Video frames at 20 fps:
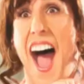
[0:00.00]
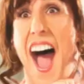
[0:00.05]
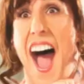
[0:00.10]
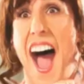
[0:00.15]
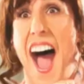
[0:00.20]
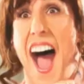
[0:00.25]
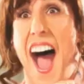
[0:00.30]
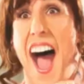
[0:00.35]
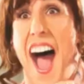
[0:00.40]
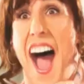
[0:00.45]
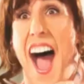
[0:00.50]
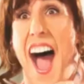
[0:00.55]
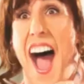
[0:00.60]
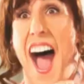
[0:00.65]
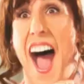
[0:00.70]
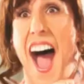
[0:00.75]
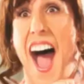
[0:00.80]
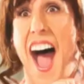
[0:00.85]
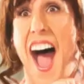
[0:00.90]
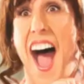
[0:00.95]

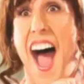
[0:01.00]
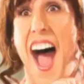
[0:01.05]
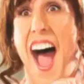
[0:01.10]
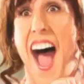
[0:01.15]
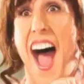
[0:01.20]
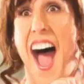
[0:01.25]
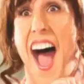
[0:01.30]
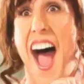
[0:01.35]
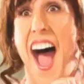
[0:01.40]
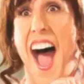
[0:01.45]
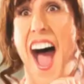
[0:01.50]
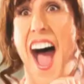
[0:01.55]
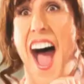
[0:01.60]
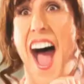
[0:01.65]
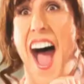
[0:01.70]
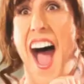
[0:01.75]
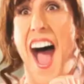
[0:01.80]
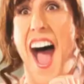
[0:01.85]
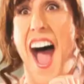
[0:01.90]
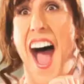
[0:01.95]

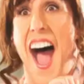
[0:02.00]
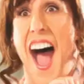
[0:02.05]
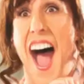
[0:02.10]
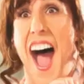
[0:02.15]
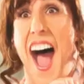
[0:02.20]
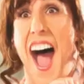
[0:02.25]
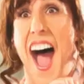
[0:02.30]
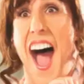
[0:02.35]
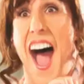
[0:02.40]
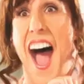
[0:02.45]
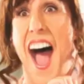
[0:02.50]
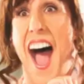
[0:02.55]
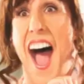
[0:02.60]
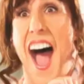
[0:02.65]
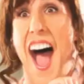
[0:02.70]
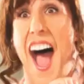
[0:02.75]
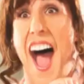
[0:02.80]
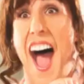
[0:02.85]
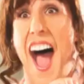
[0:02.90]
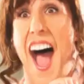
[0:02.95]

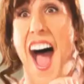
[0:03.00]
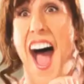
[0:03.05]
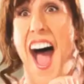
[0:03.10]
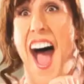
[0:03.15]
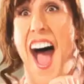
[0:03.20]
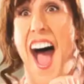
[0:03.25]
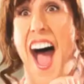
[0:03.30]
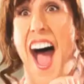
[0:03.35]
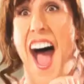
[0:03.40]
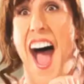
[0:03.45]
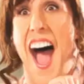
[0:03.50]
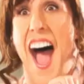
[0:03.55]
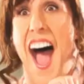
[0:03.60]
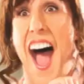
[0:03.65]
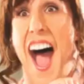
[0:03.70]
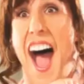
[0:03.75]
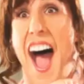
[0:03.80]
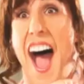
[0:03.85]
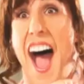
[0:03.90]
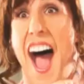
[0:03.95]

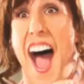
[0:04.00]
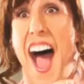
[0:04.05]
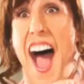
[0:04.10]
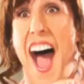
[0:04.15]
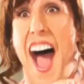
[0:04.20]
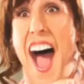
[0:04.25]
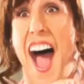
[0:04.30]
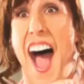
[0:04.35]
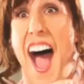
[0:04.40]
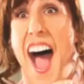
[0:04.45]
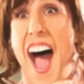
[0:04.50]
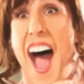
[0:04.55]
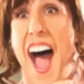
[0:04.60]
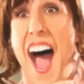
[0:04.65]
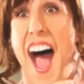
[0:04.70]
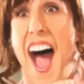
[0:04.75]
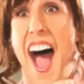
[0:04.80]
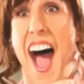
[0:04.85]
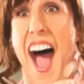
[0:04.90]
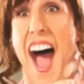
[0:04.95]

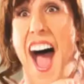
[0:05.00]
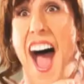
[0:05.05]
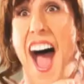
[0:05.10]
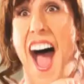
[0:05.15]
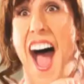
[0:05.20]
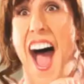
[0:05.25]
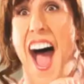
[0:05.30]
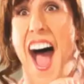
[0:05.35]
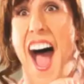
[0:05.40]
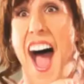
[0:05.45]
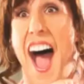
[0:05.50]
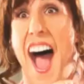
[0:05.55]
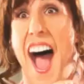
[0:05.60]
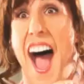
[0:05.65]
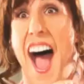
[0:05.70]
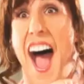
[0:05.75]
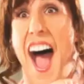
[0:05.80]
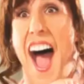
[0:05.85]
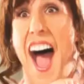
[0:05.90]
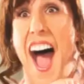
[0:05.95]

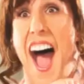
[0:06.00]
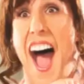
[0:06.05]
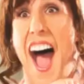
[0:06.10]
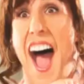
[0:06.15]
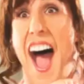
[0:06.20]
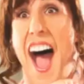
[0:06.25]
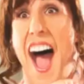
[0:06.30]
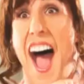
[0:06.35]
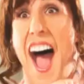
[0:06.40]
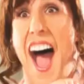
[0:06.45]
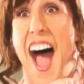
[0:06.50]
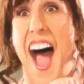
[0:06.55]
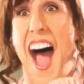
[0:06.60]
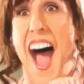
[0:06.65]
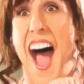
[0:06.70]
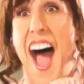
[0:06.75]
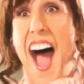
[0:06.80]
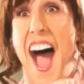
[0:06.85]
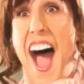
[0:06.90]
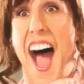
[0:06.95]

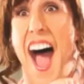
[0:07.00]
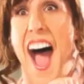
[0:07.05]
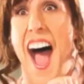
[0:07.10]
(silent)